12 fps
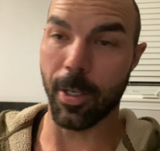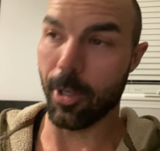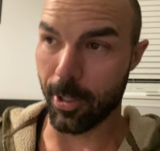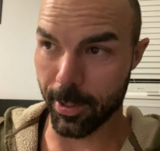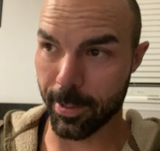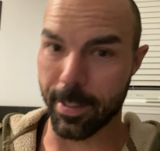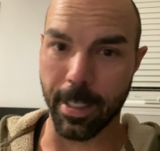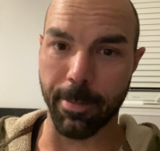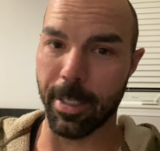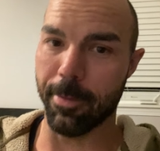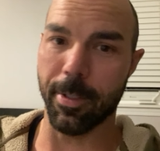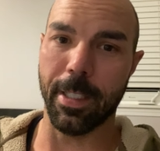All the time,
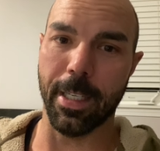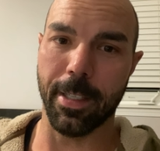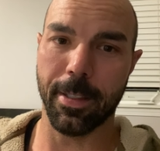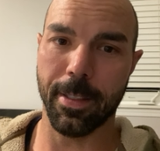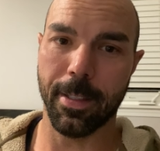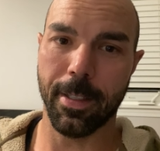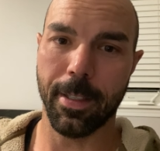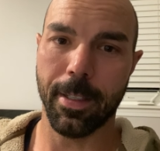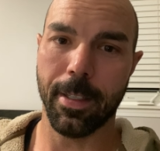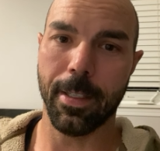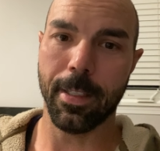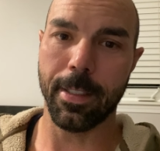every day
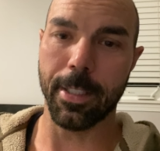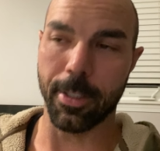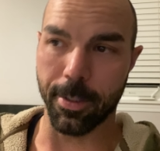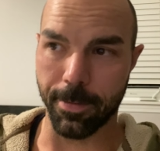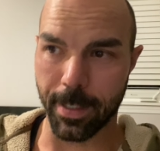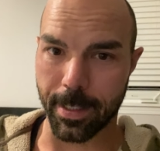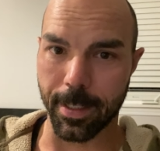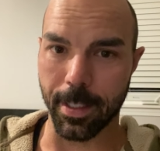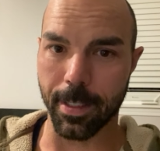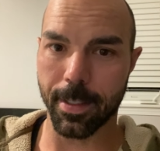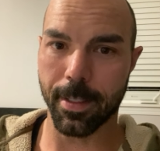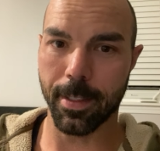till you fix
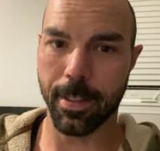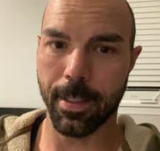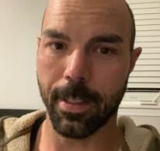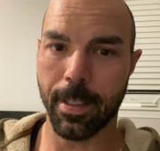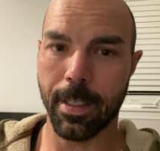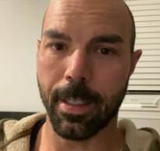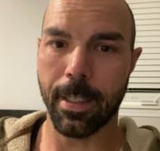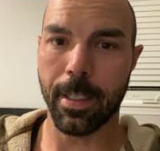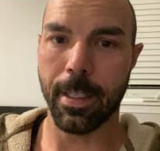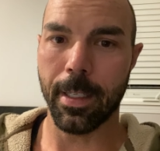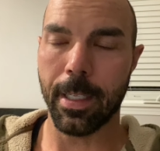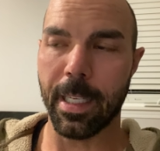this.
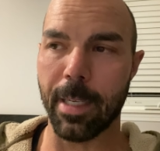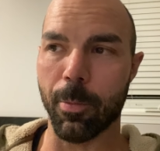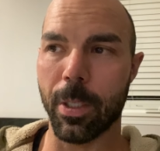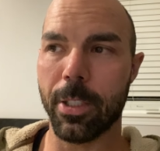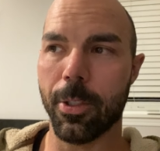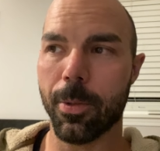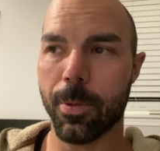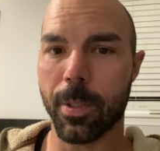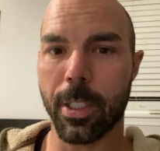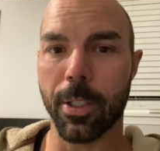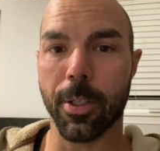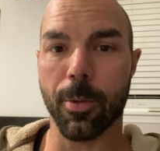And when you,
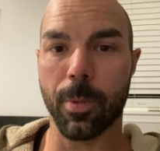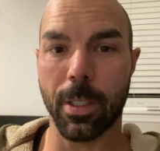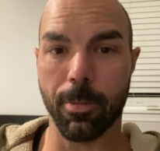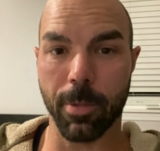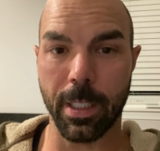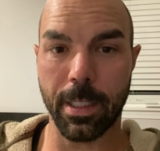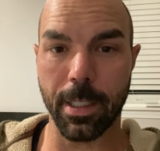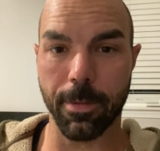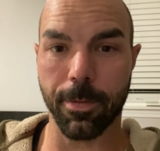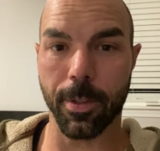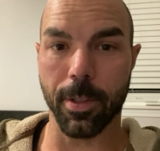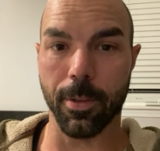you know, we read that
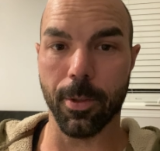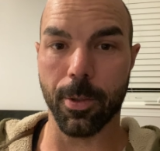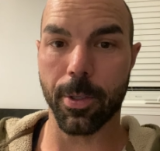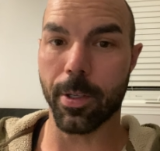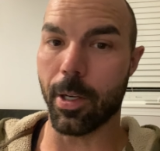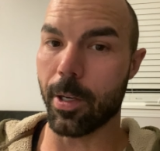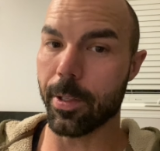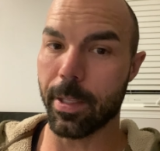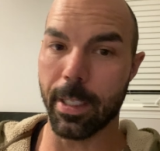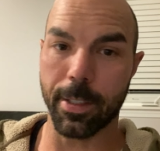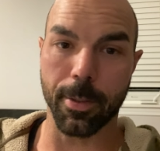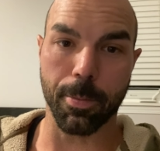for the Lord all
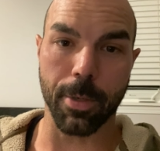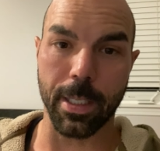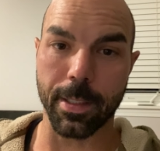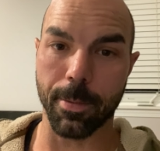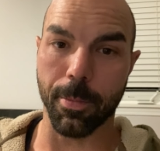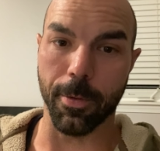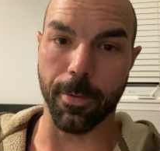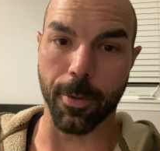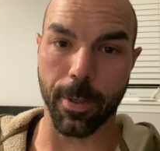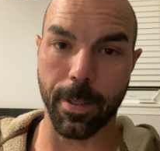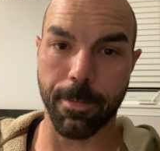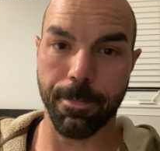things are present before
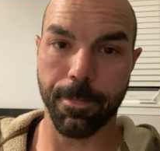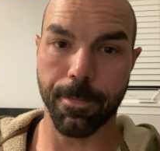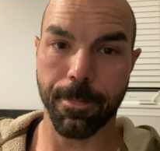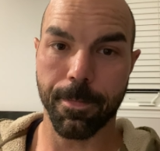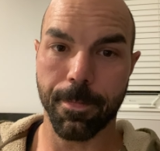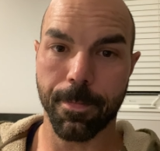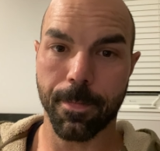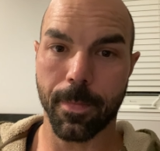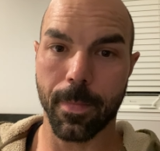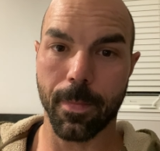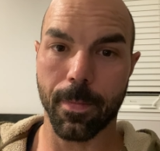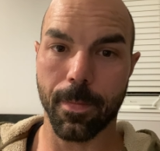him.
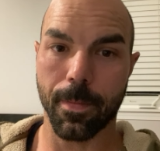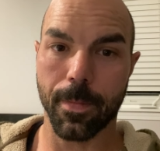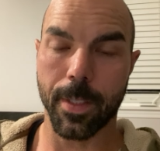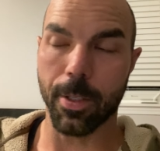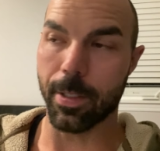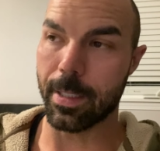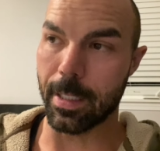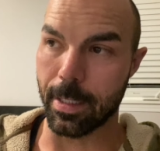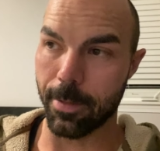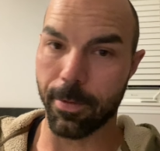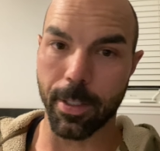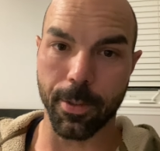So it's as
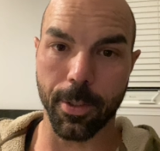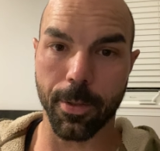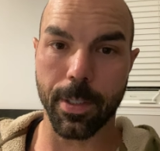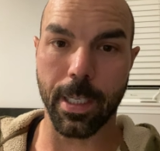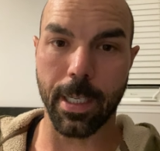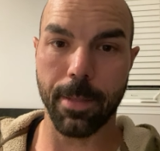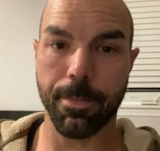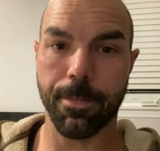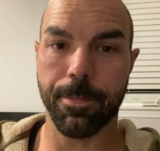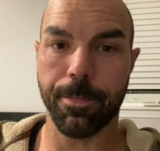if there's no time